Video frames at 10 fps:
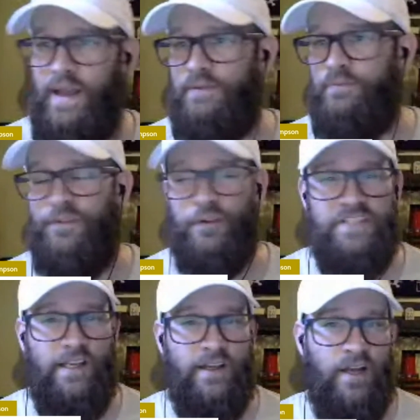and
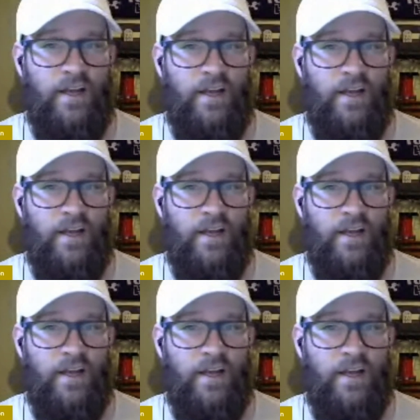Fonseca
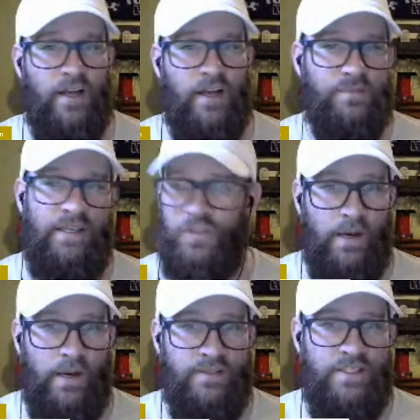comes
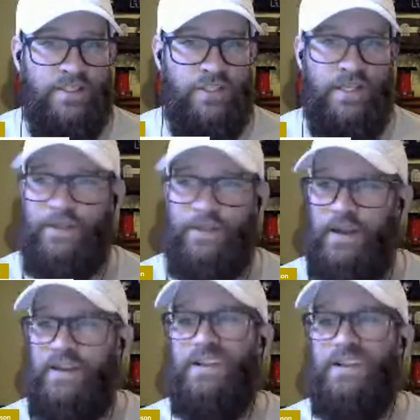in here and
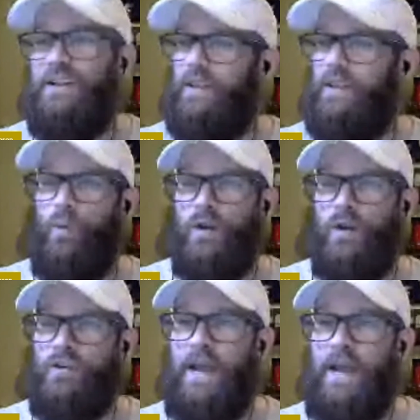works with
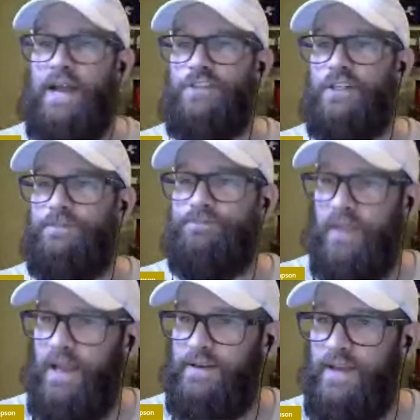Paratici, and they
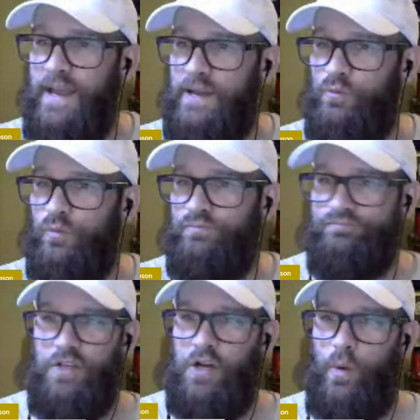work their magic,
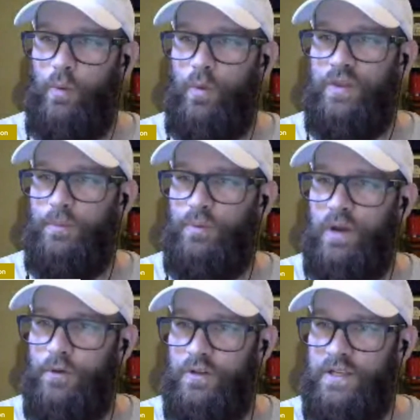and
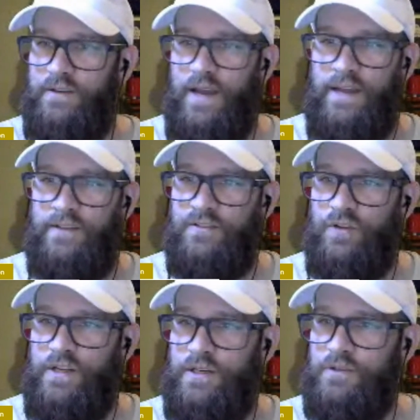we win the Premier
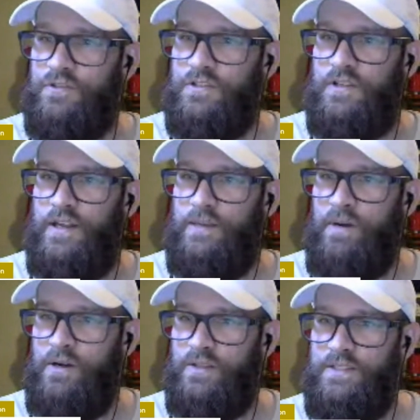League 9 straight years,
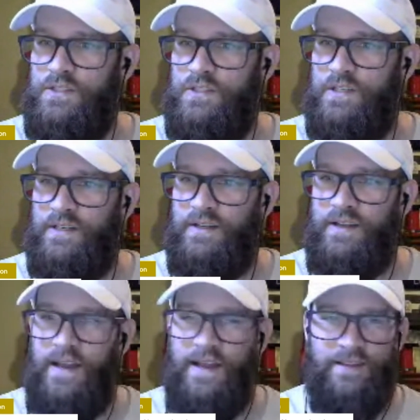just like Paratici
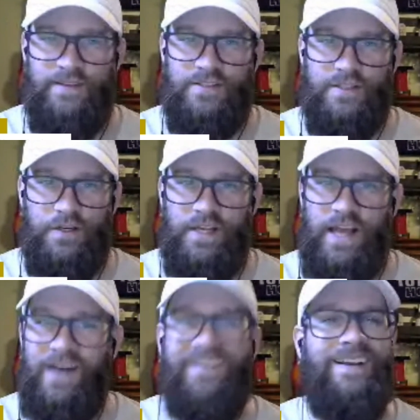did in the
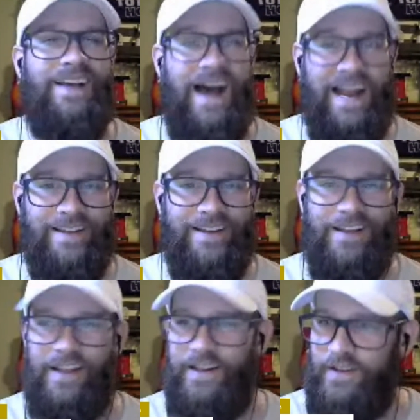Serie A.
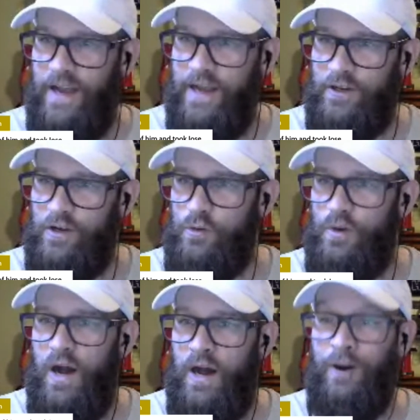Highly unlikely, I
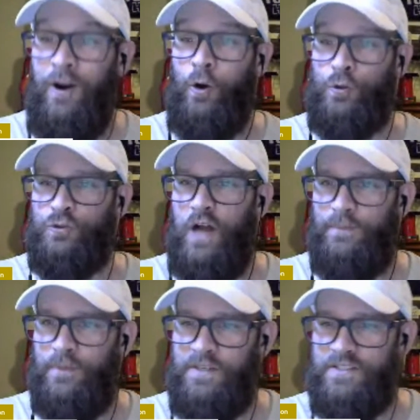know. Ultra
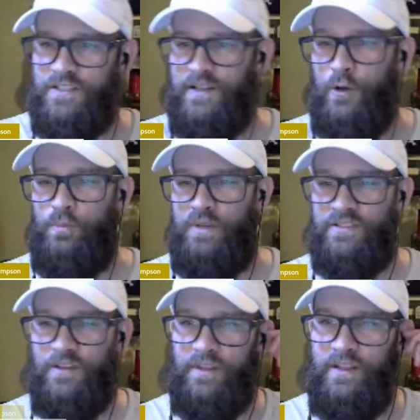optimistic. That would be
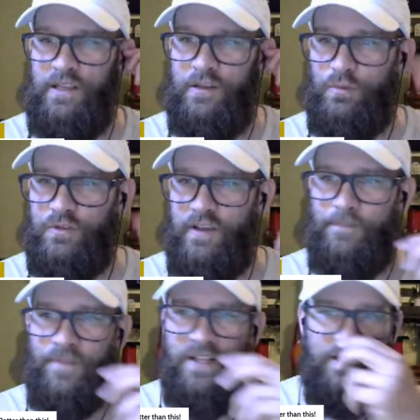something Keith would say.
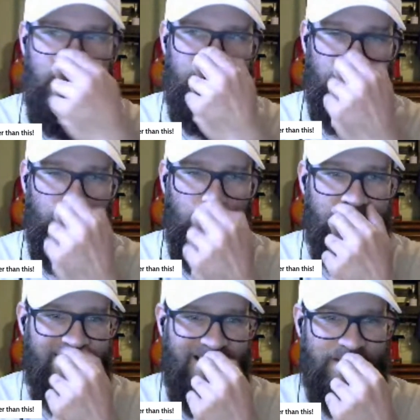Stewart,
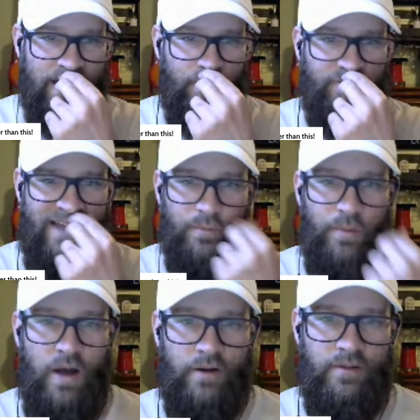such. I would rather
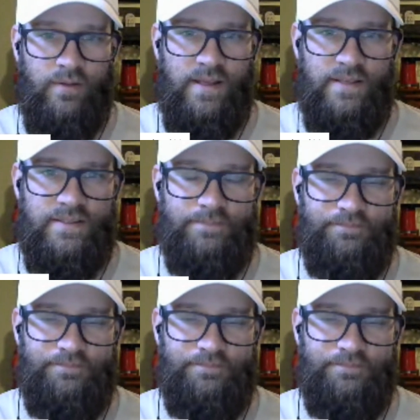Potter than this.